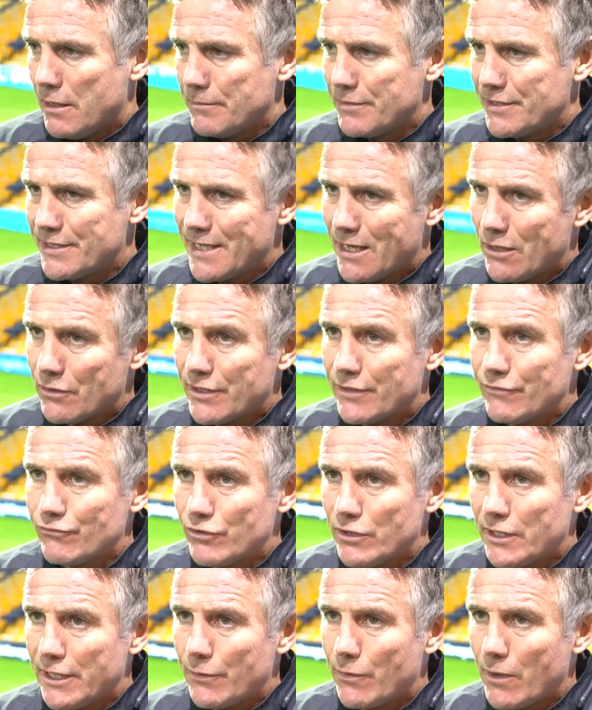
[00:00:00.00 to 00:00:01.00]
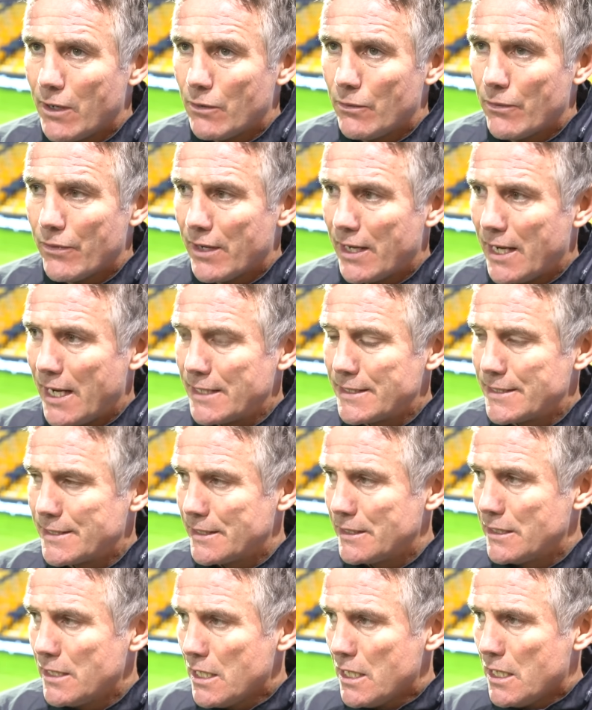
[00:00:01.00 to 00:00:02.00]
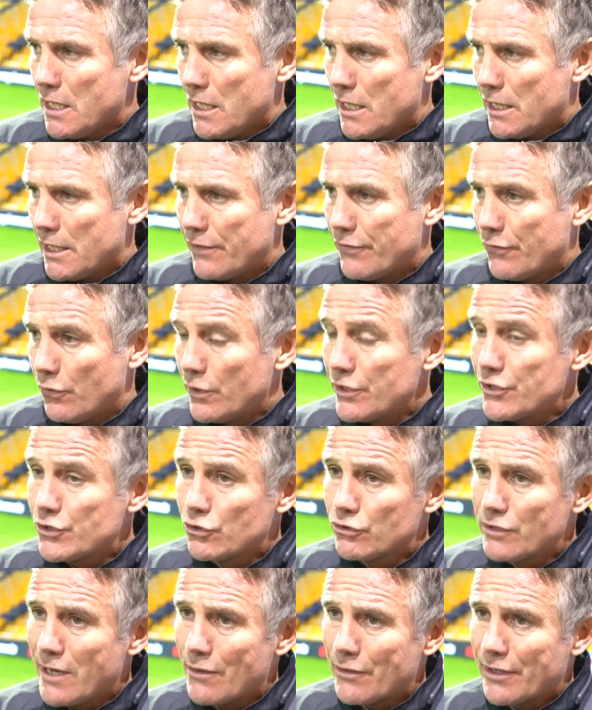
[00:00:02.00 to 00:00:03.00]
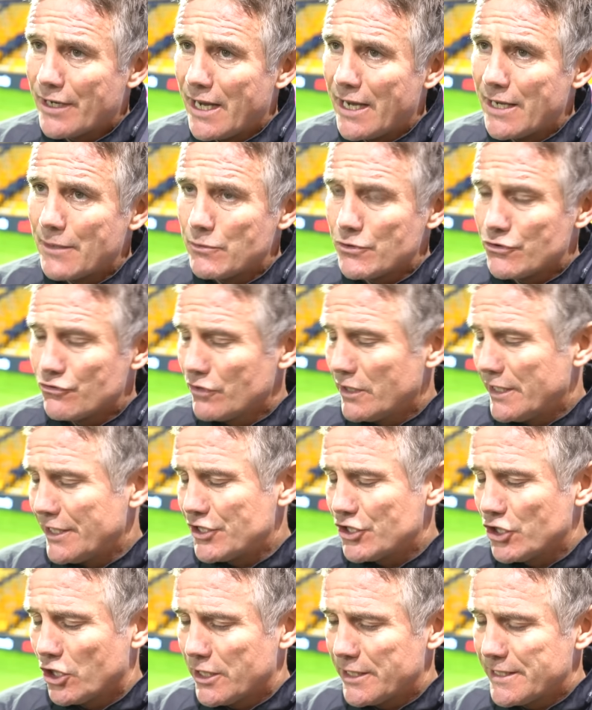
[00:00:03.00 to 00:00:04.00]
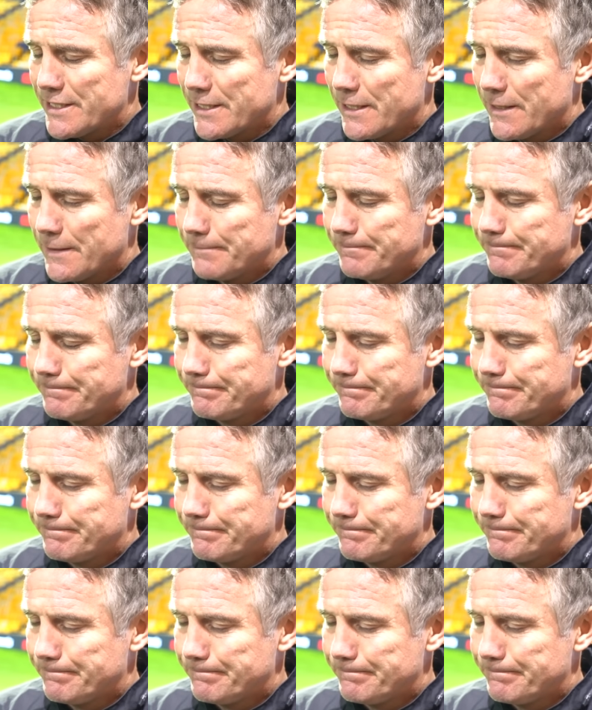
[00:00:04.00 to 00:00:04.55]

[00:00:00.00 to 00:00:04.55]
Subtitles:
Settled in really well with the lads, and I thought his all-round game was really solid tonight.